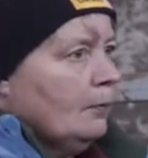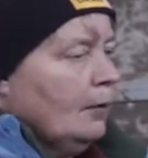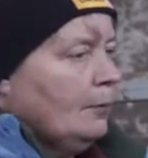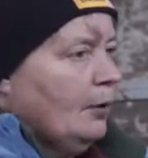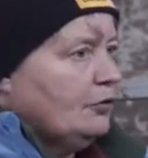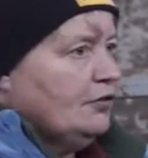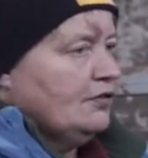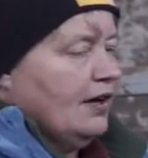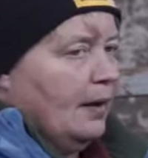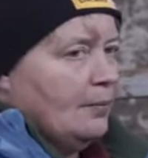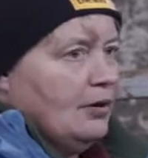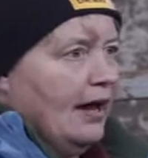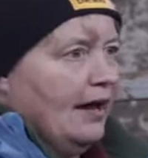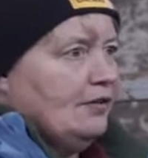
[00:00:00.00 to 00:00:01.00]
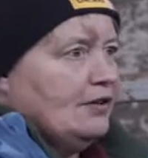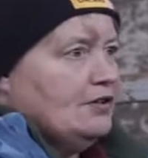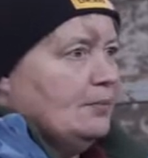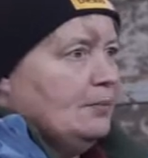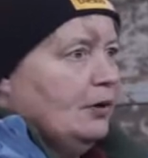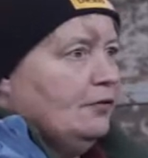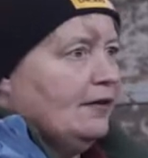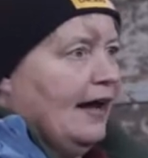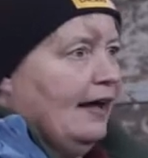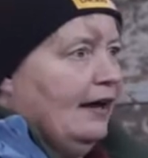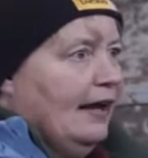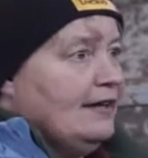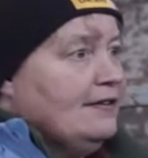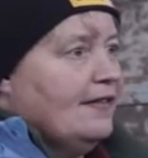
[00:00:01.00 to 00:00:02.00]
Most of the time you're having to move
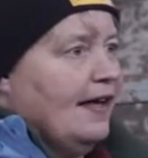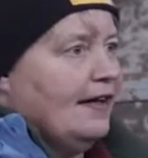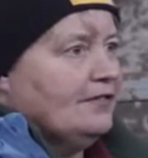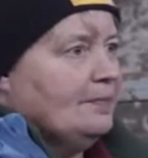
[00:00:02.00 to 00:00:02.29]
cattle into that